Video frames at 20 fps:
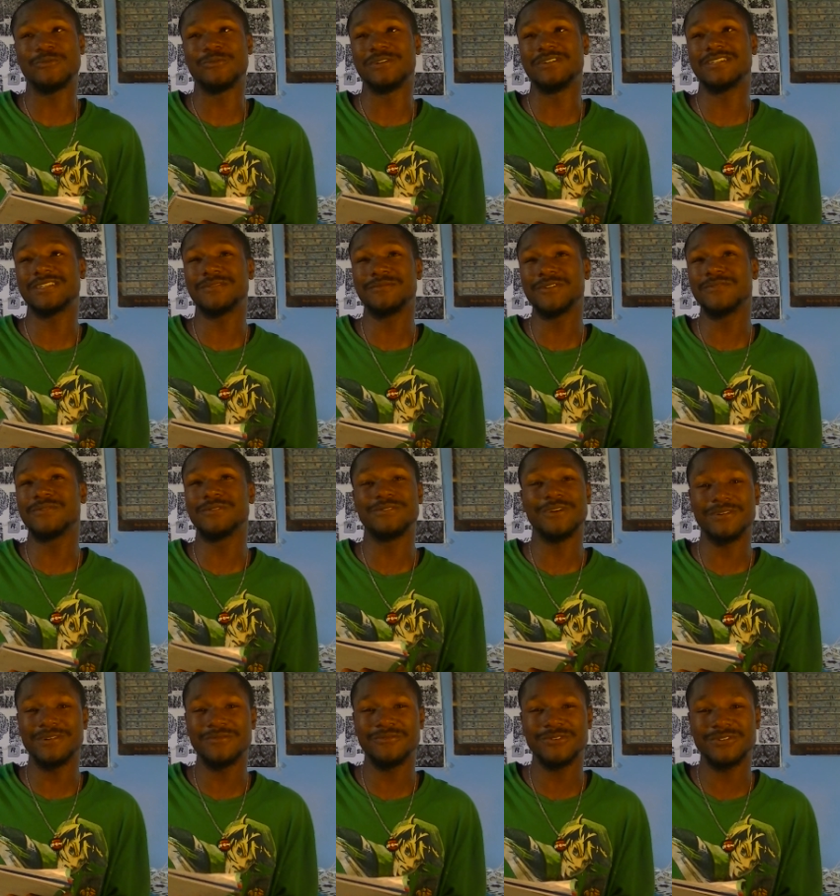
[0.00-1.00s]
which some of them
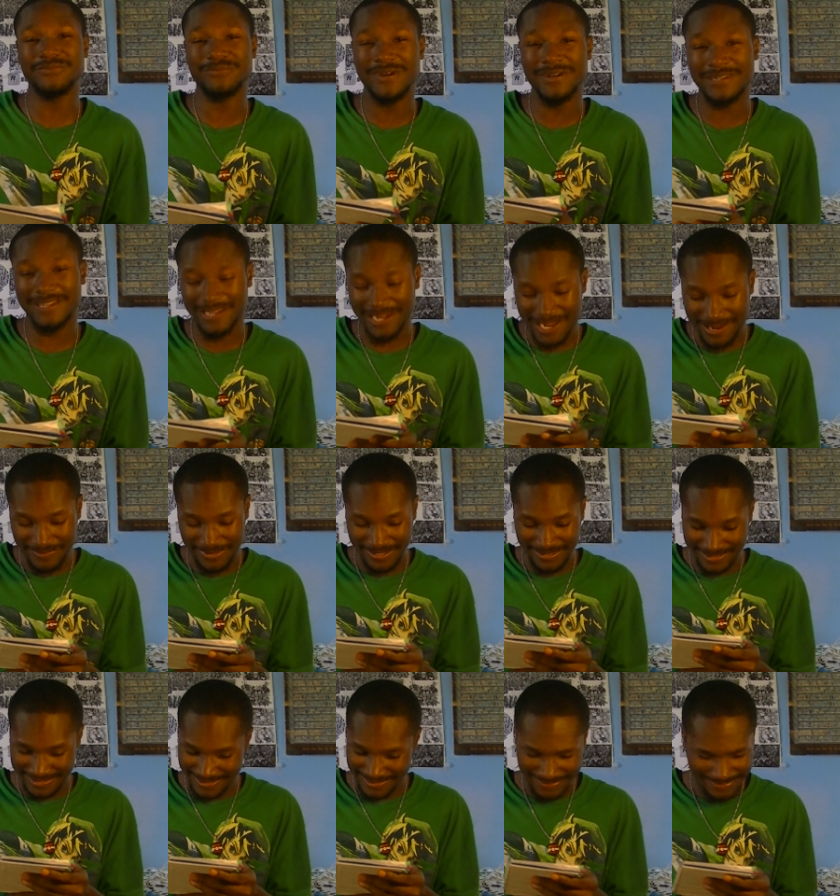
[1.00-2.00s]
don't even respond to
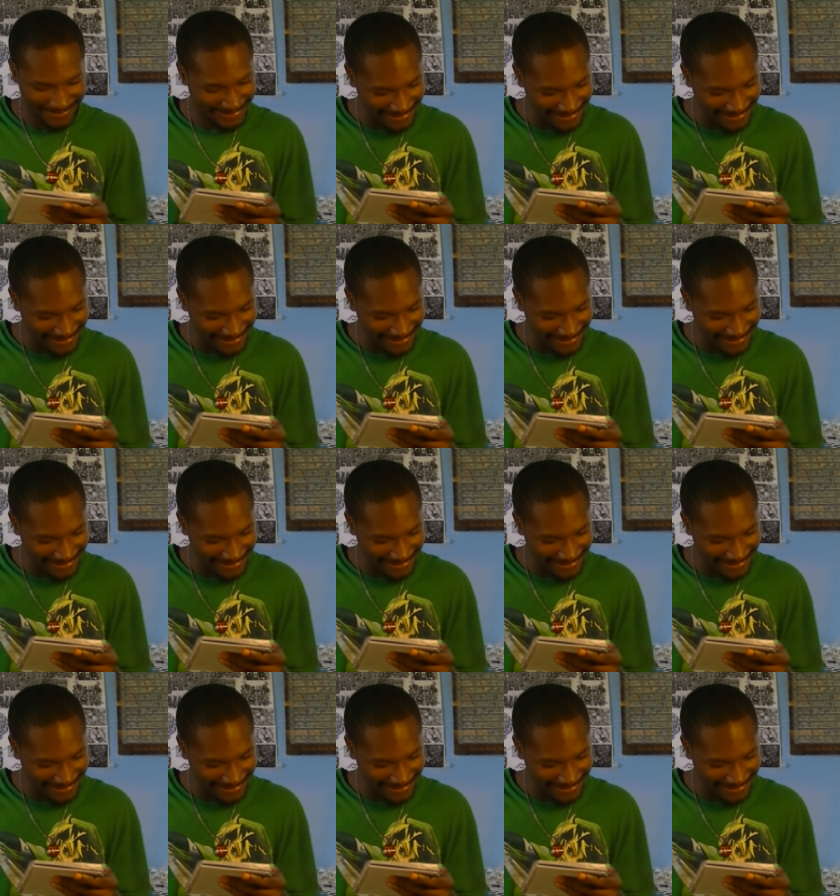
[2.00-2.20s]
comments.